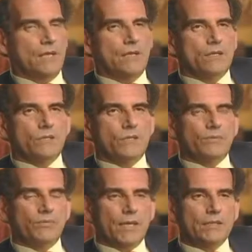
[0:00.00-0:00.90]
So the
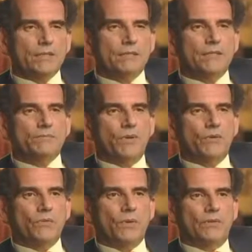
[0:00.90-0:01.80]
process is both
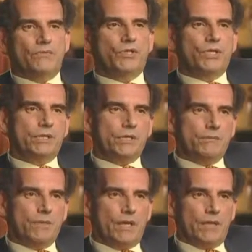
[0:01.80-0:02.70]
one of sheer dumb
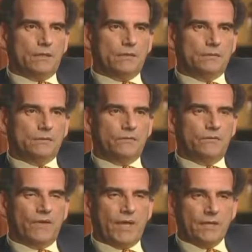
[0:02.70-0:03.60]
luck,
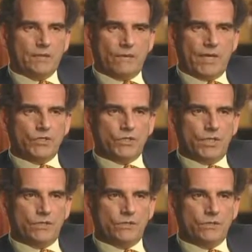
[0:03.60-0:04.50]
finding the right
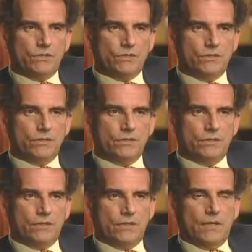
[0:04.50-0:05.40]
changes,
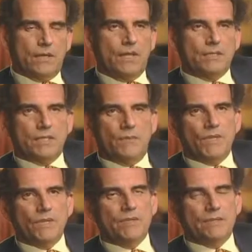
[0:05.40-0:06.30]
and something
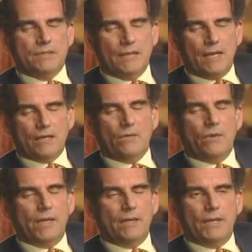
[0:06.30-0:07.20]
that is not
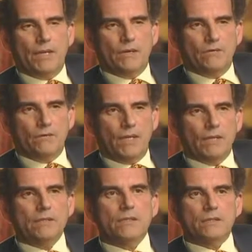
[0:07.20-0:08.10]
quite a matter of luck,
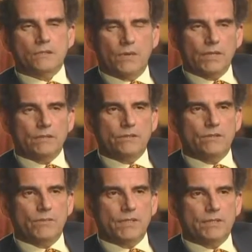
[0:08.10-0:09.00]
that is quite
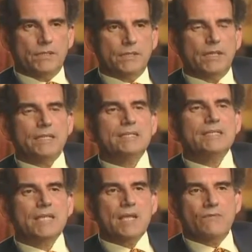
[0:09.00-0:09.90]
deterministic, that is
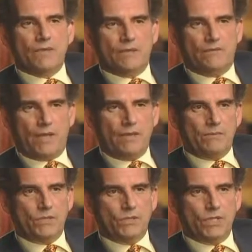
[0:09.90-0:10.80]
saving the valuable
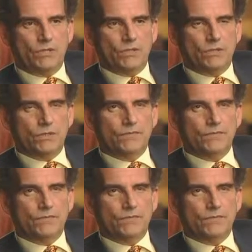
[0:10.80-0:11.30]
changes.